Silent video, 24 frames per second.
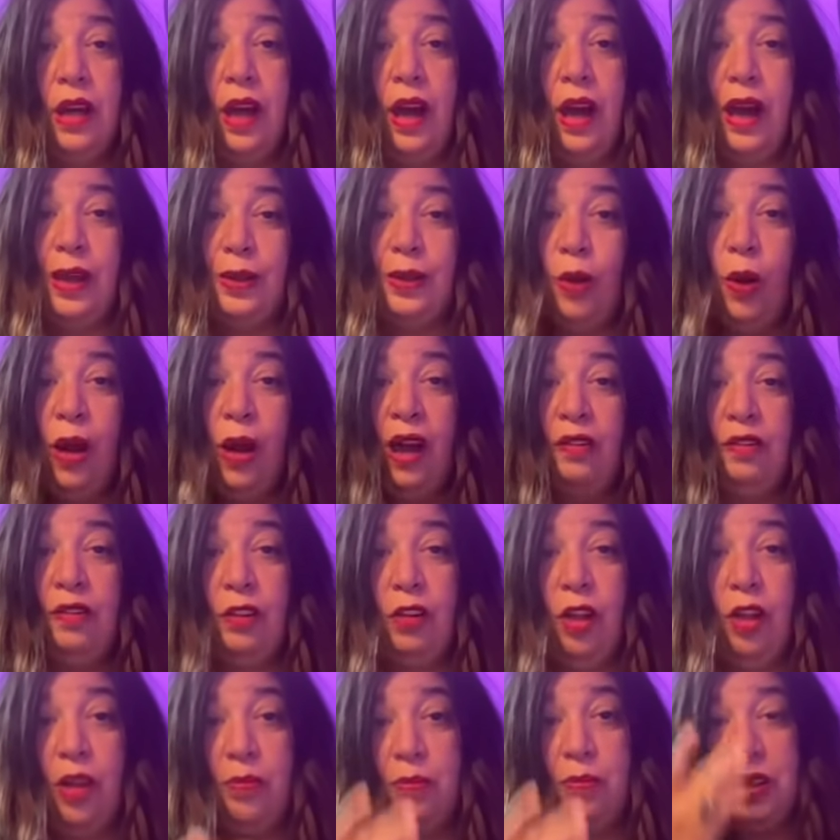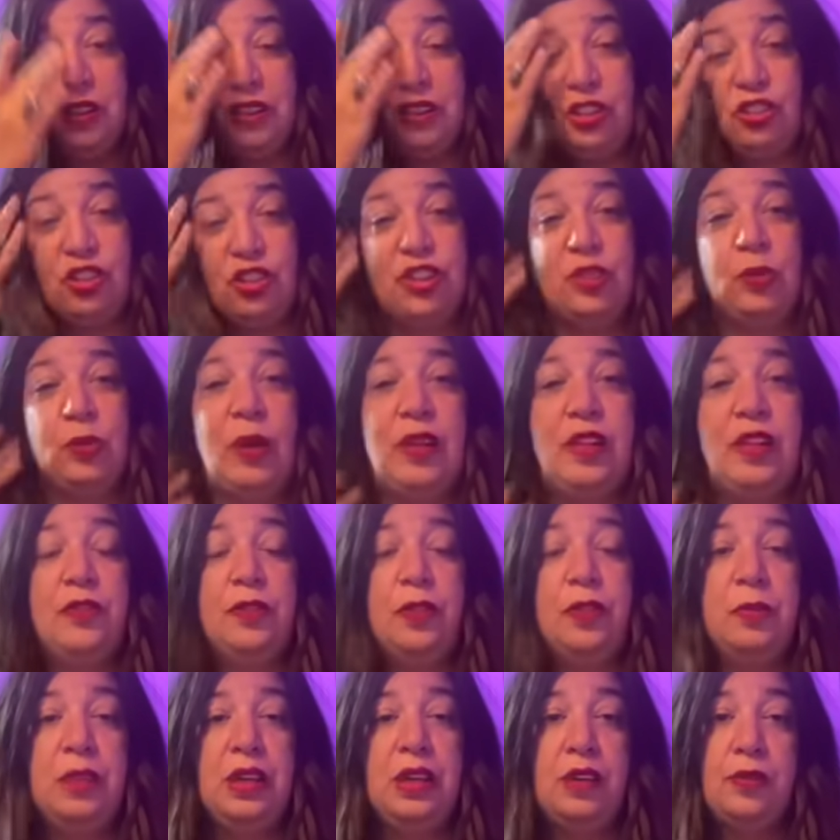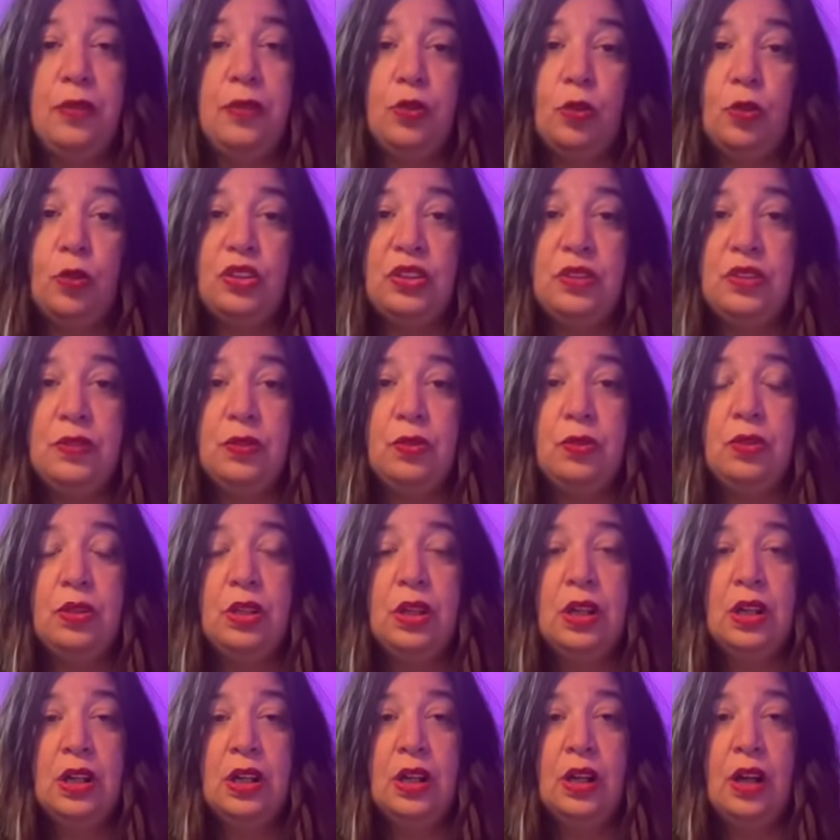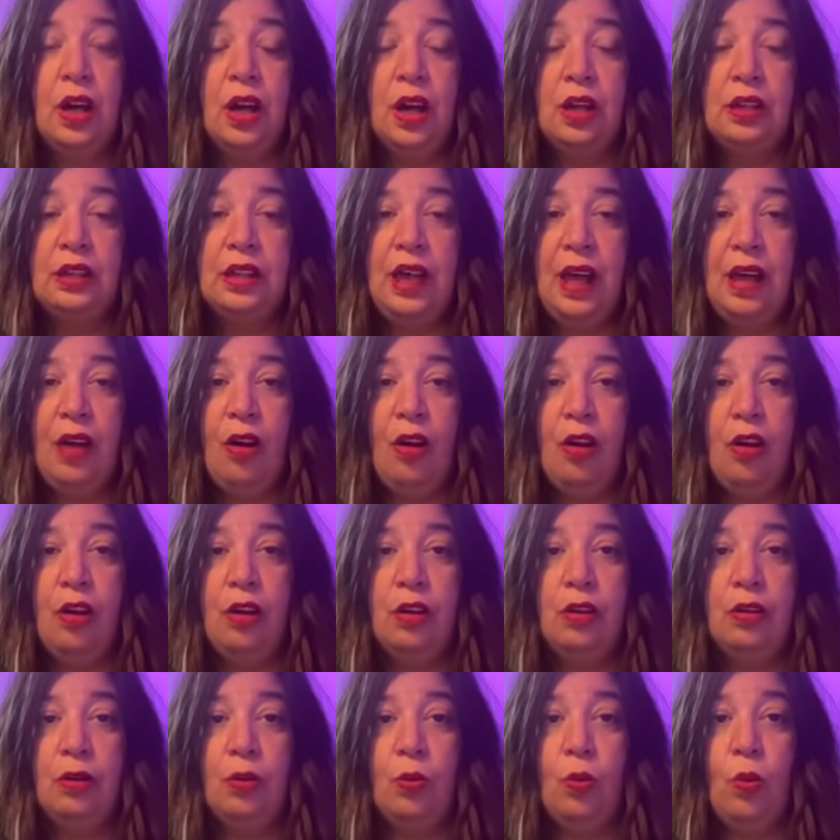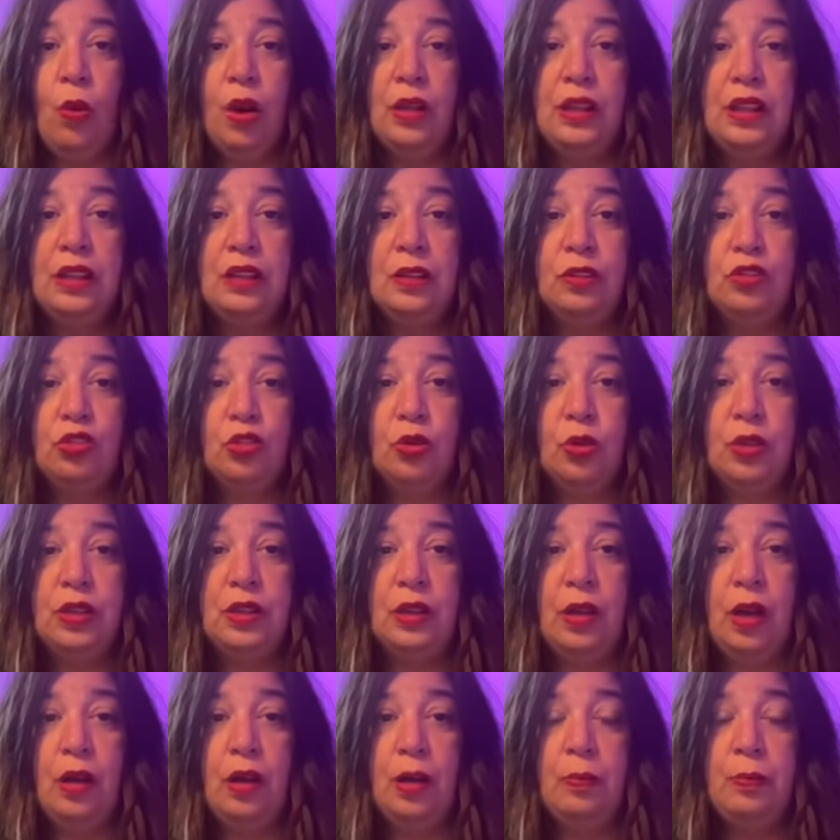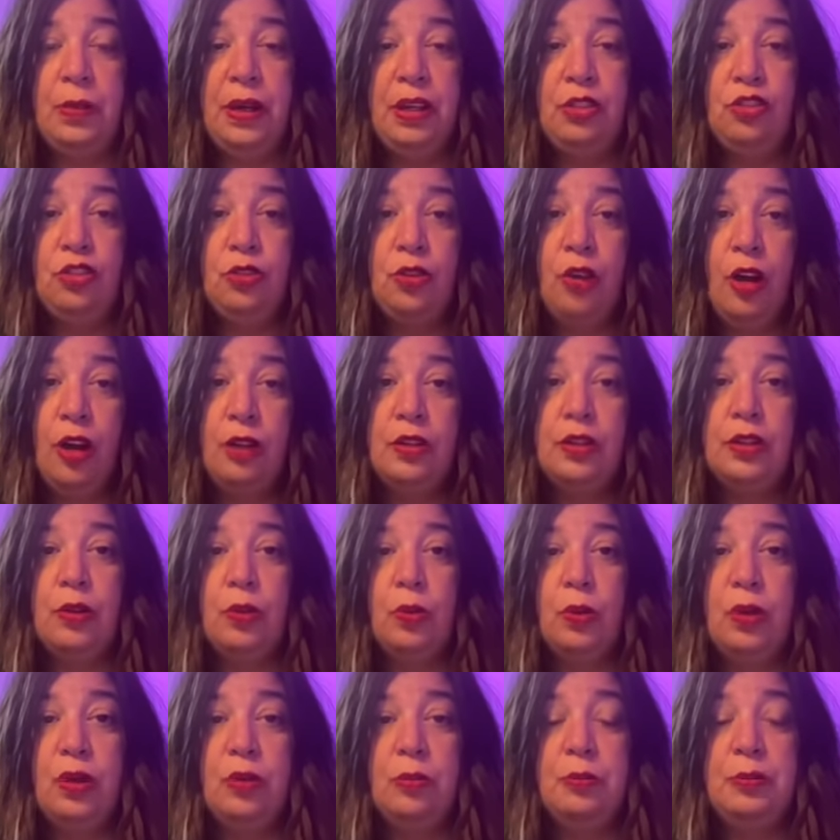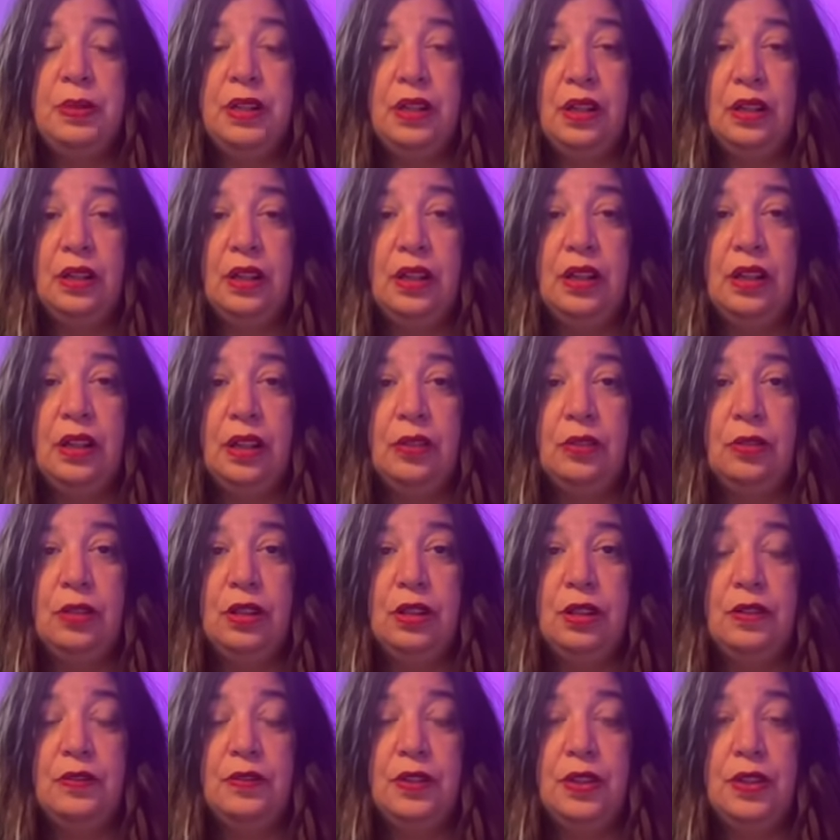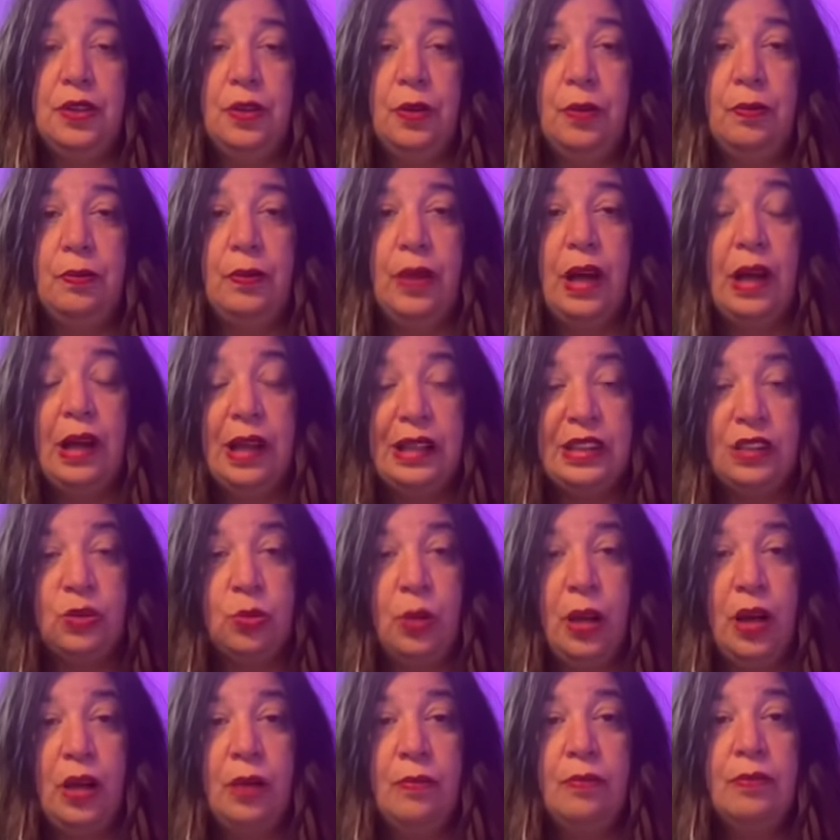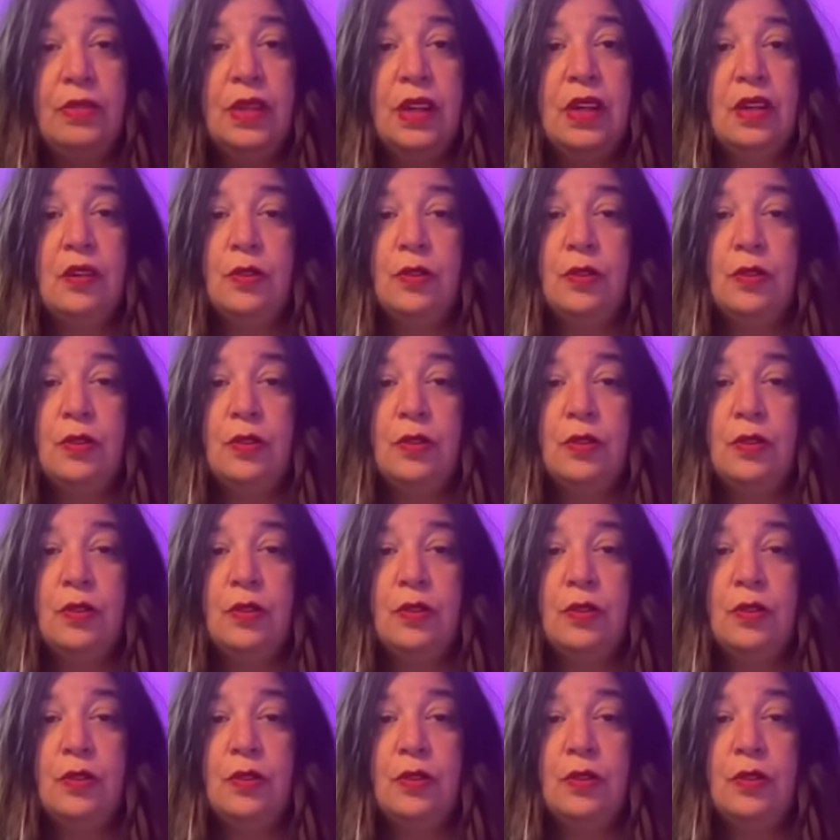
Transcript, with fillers: I know I have a lot of messages waiting for me. And for those of you uh, that are wanting to join uh, Patreon, there will be a link underneath the video as well.